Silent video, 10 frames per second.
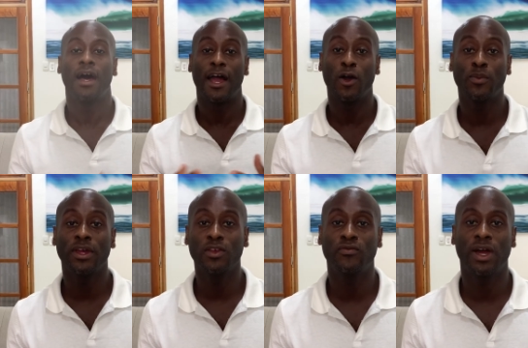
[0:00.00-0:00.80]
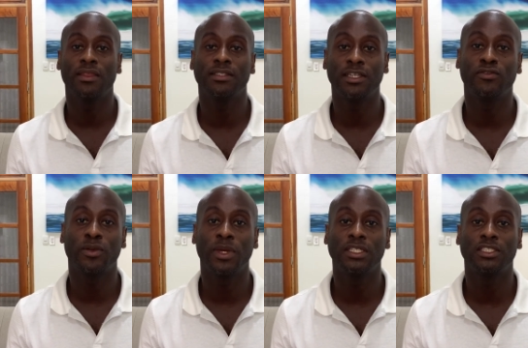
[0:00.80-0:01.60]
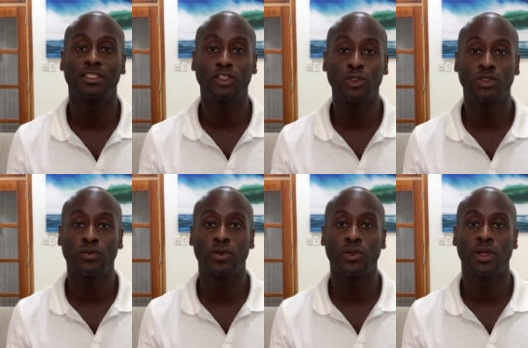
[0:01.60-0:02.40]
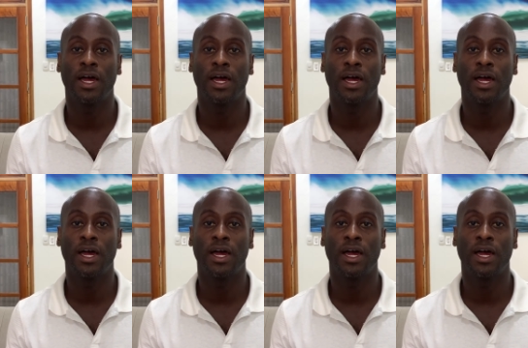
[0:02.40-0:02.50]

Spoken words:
I hope that you found this information useful.